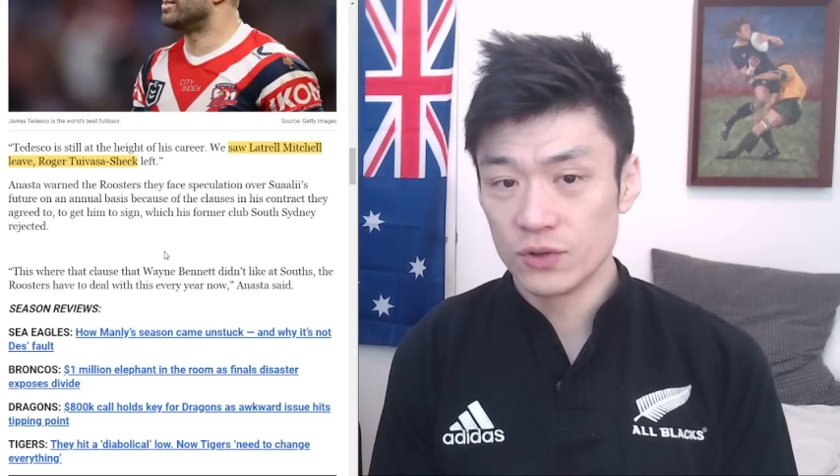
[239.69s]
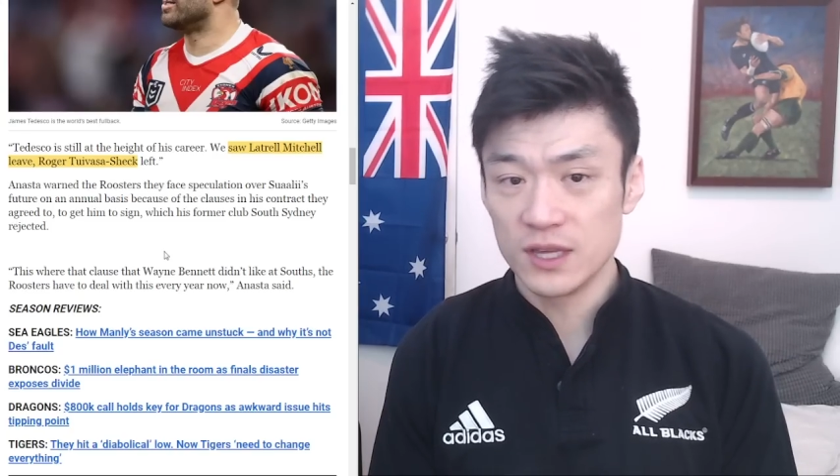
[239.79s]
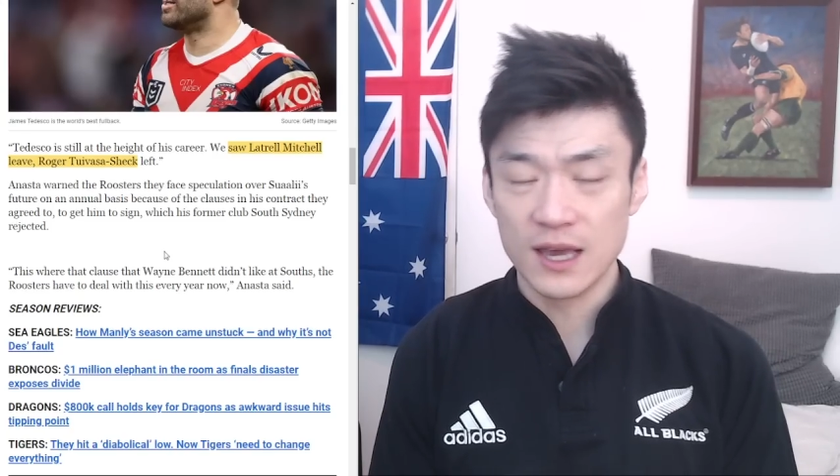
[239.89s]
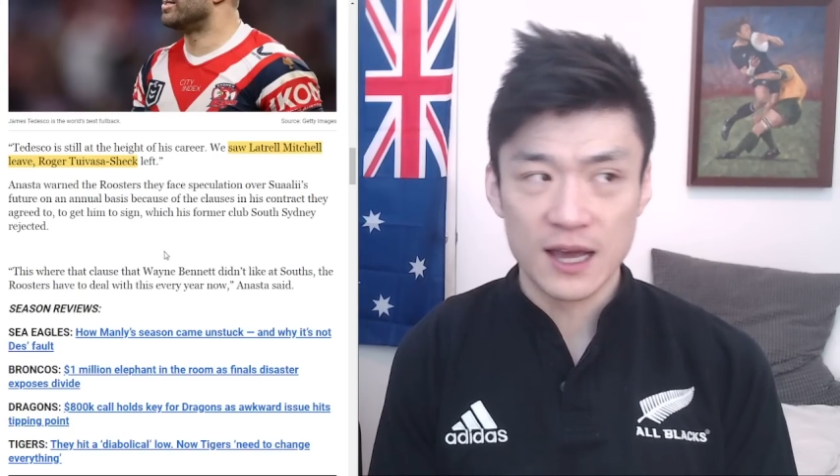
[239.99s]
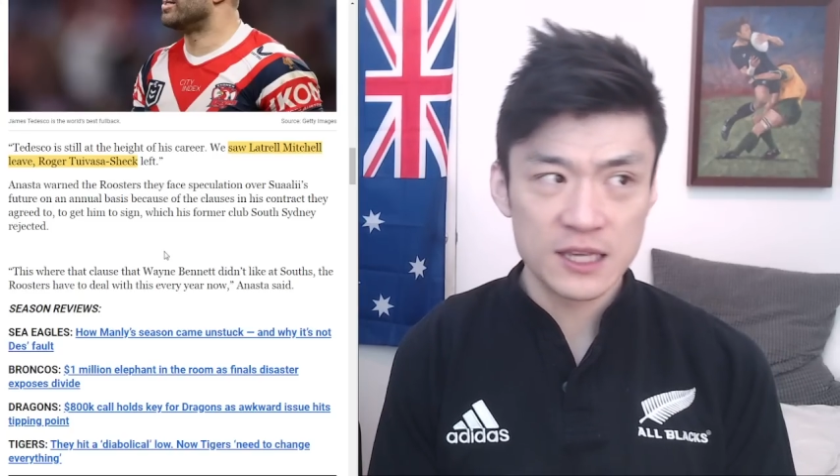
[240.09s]
the
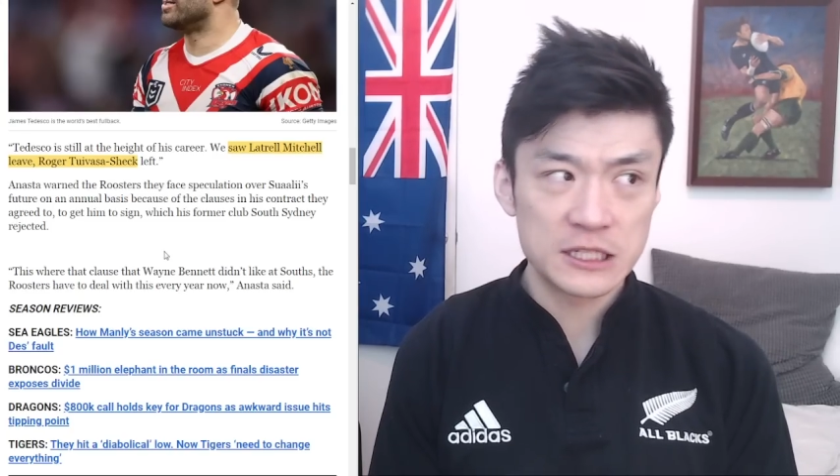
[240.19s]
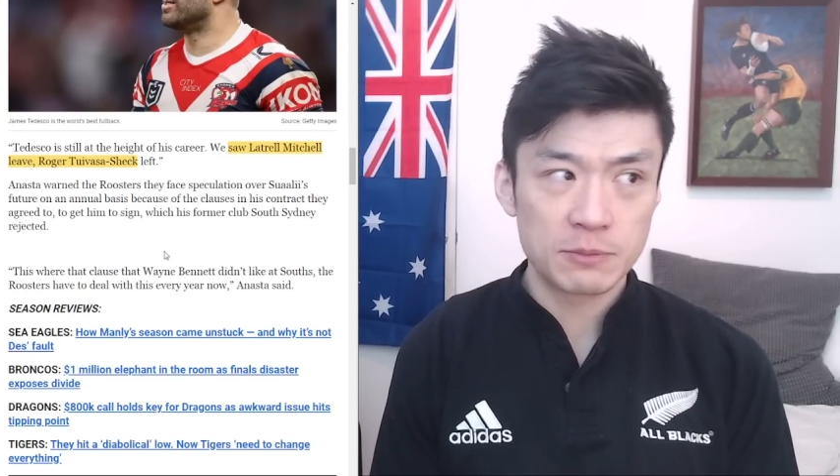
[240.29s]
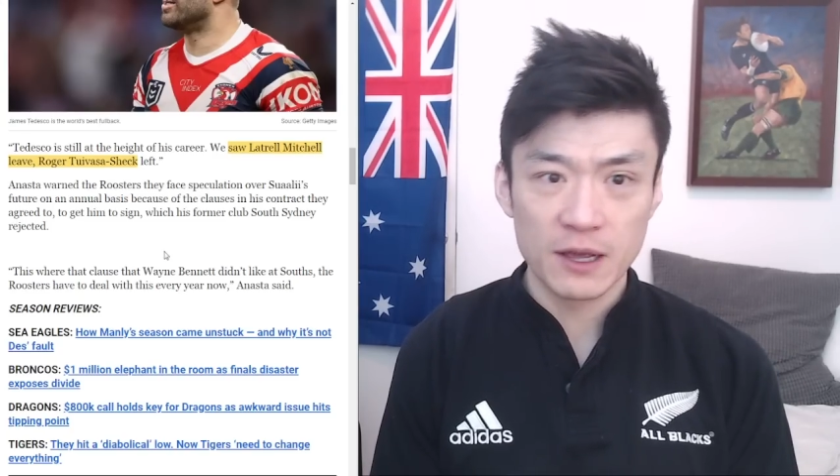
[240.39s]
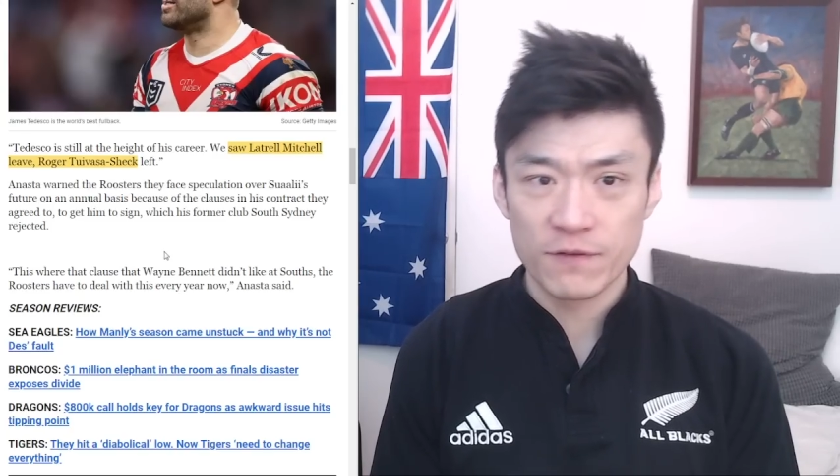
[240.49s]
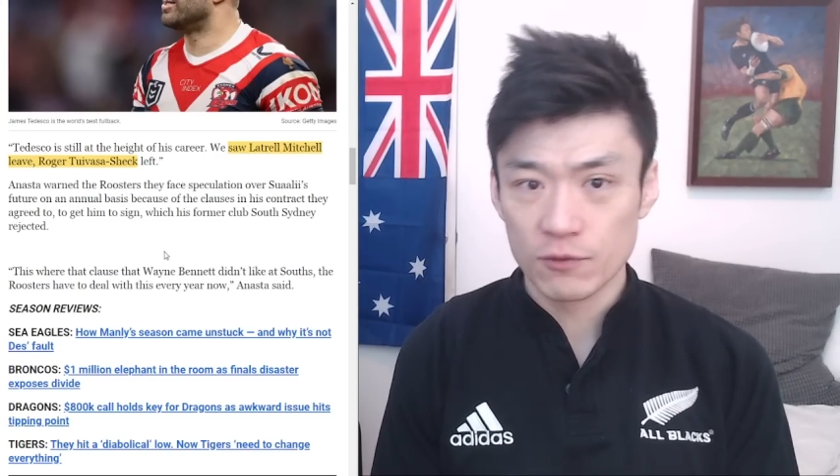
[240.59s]
I think he's
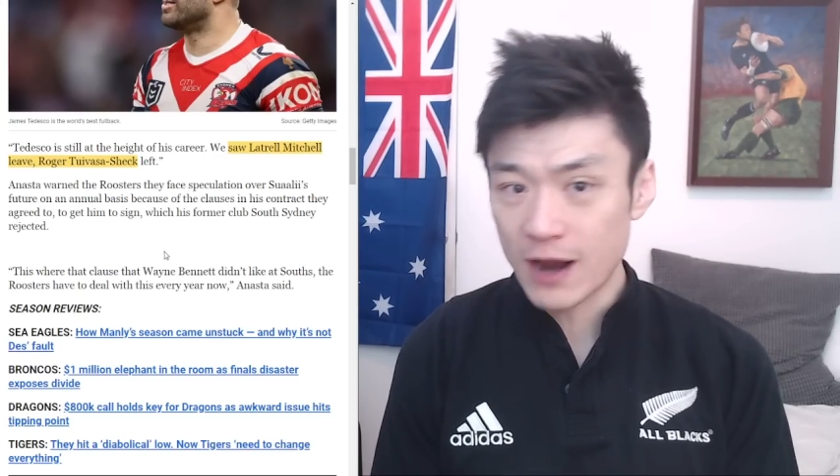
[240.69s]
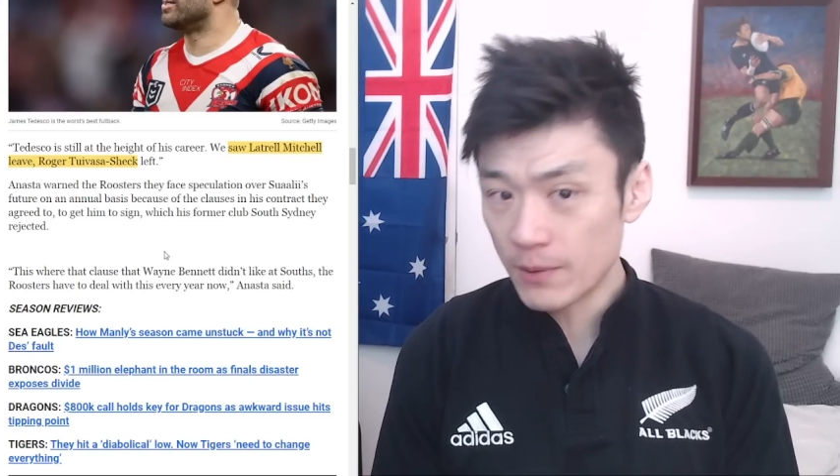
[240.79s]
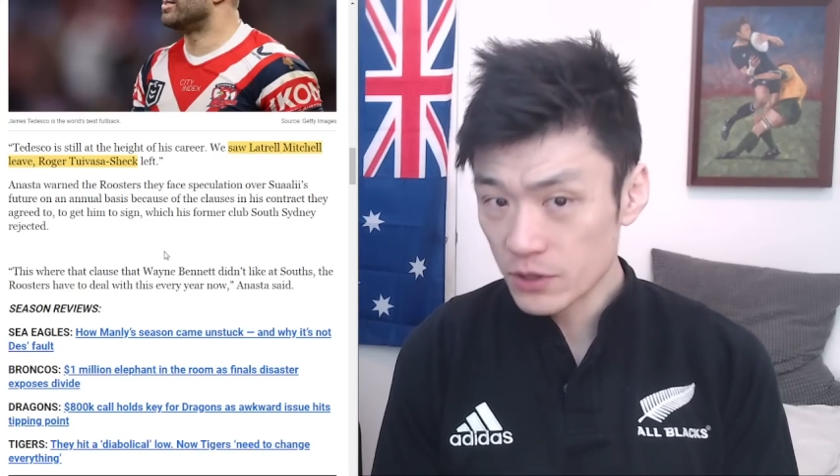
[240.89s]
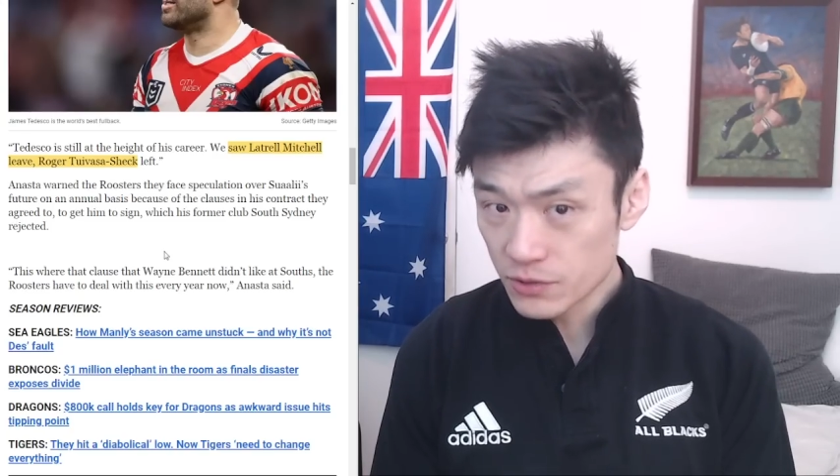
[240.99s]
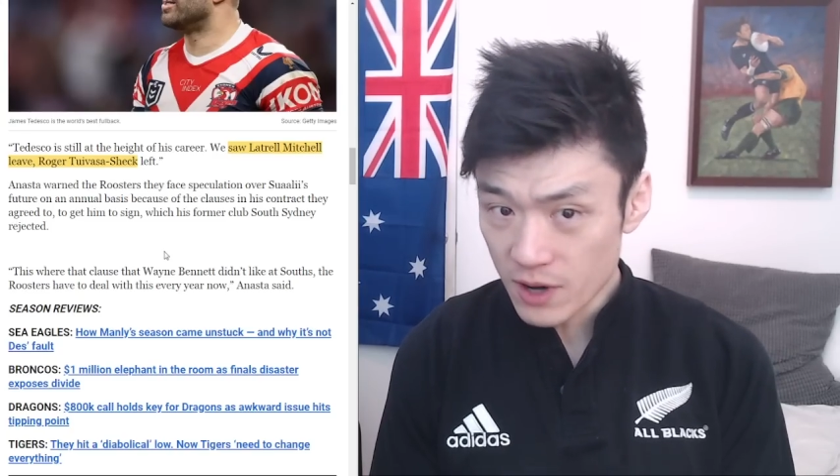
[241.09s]
playing for the
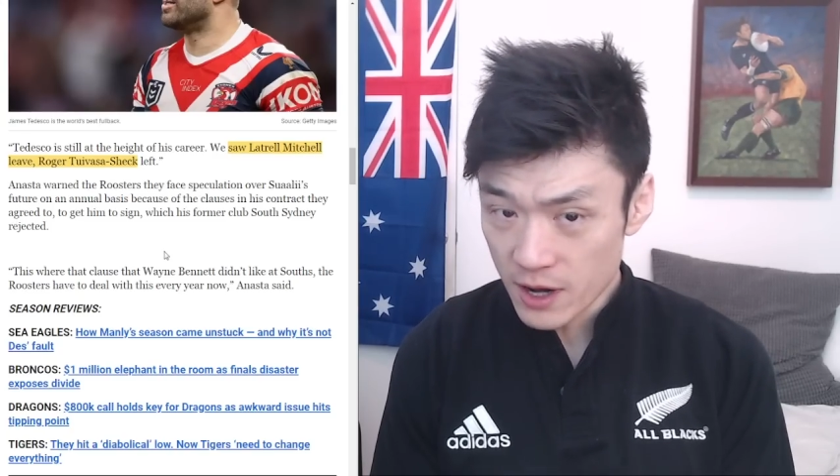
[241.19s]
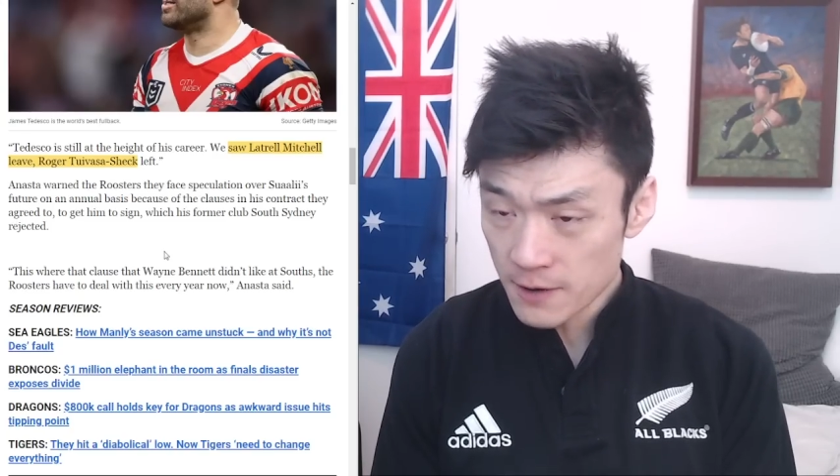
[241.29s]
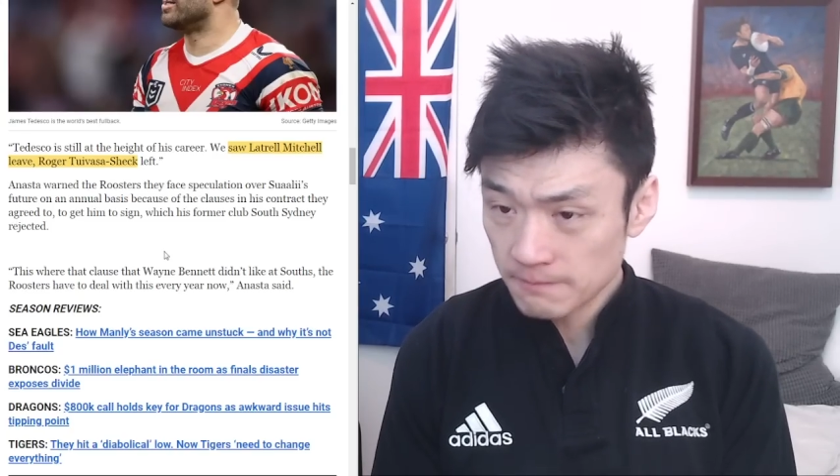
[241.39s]
Rabbitohs right now,